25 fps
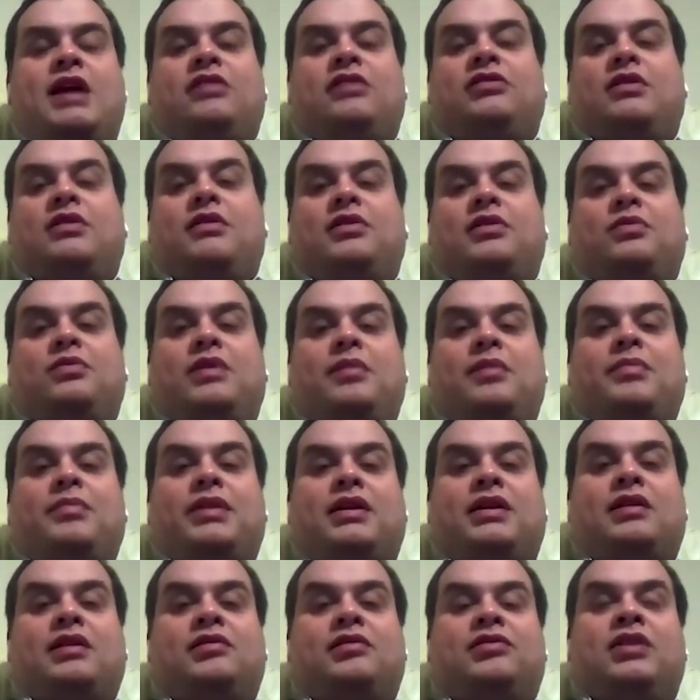series one
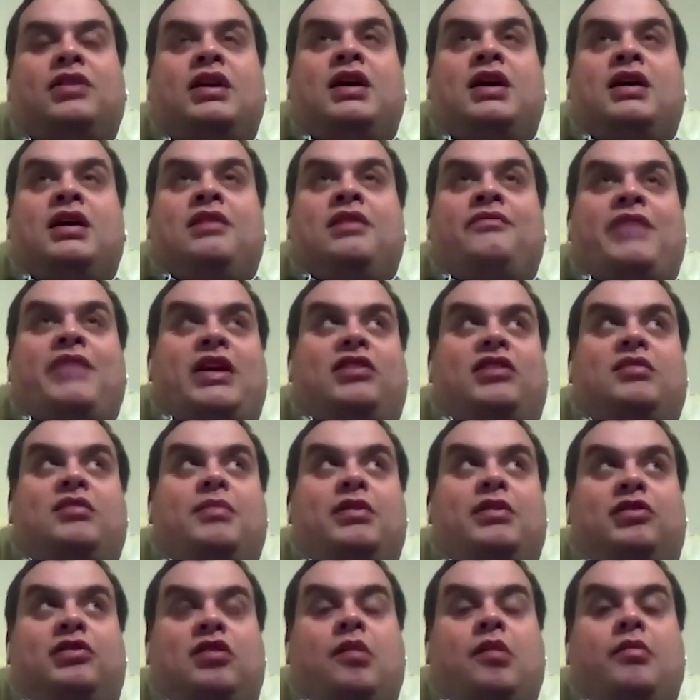because that's the
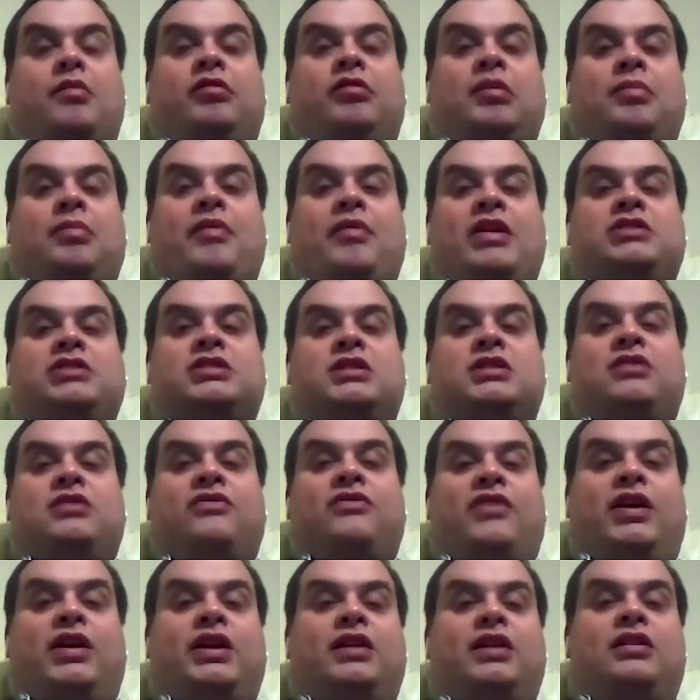most common type of engine you'd
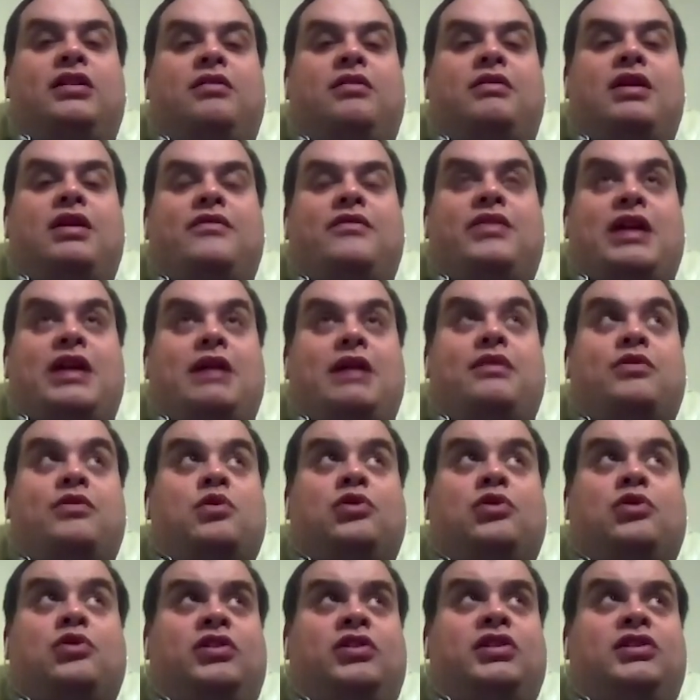find in a Rover now. And of
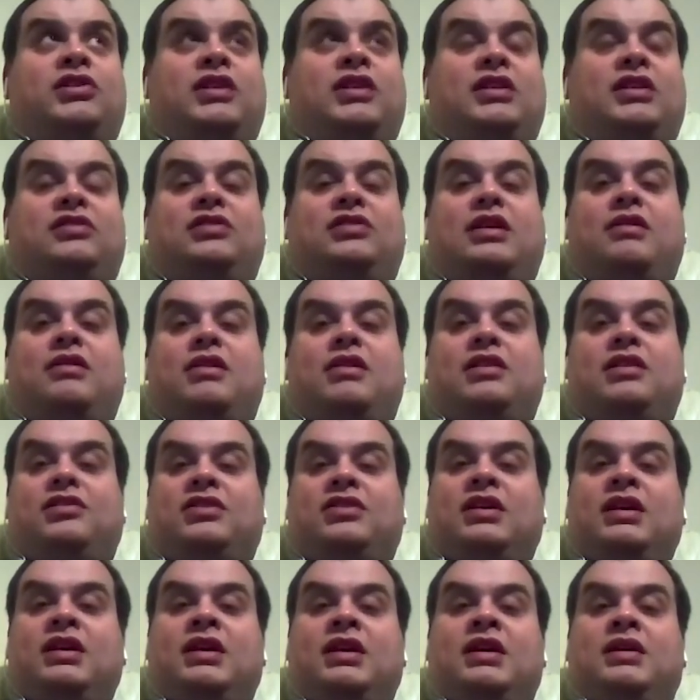course, Honda D series,
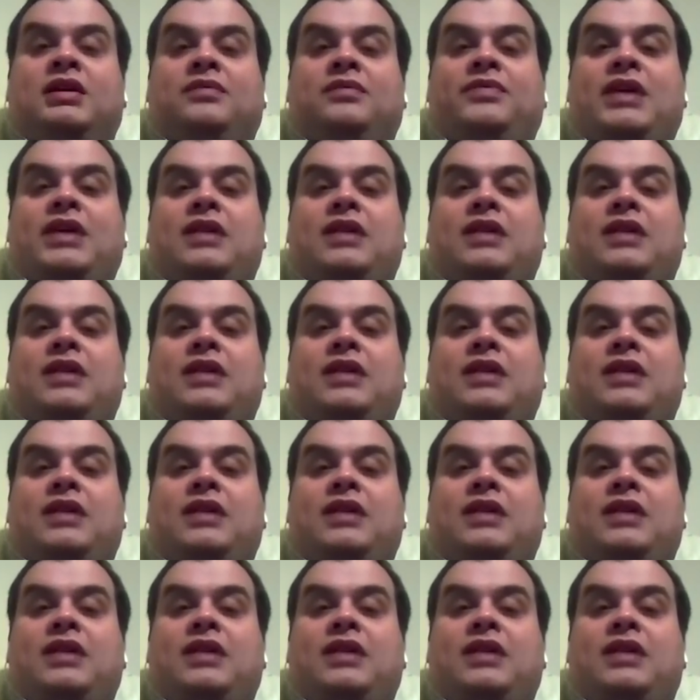they've